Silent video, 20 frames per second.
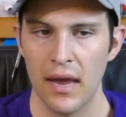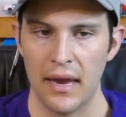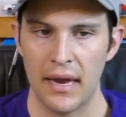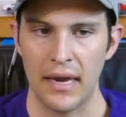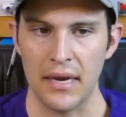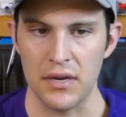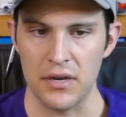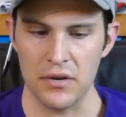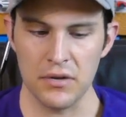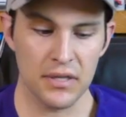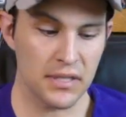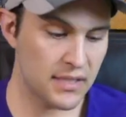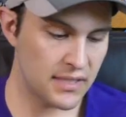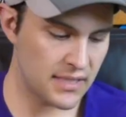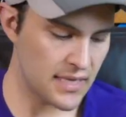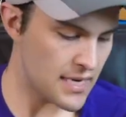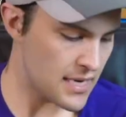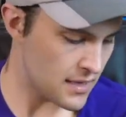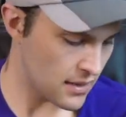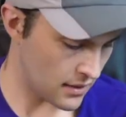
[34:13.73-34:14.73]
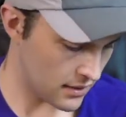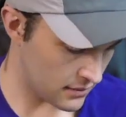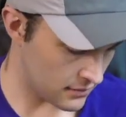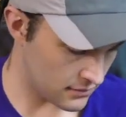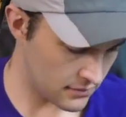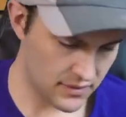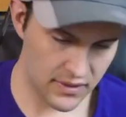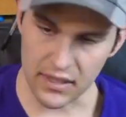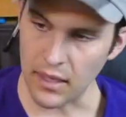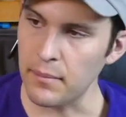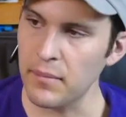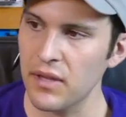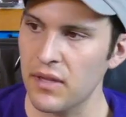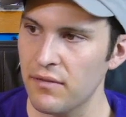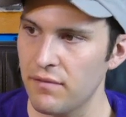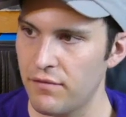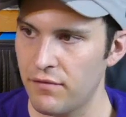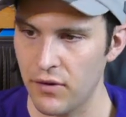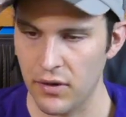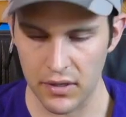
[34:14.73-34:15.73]
And you can see on some of
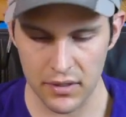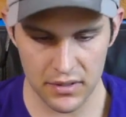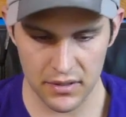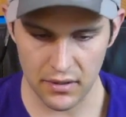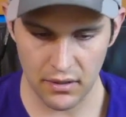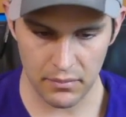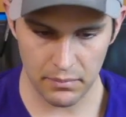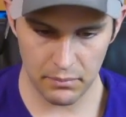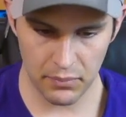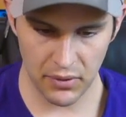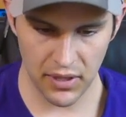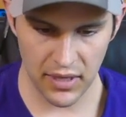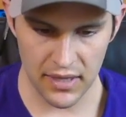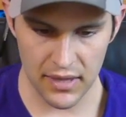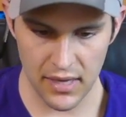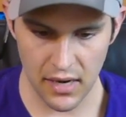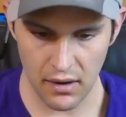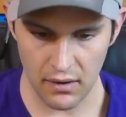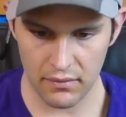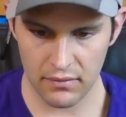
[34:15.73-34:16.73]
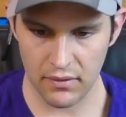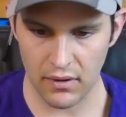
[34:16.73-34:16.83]
the footage I'll put in there,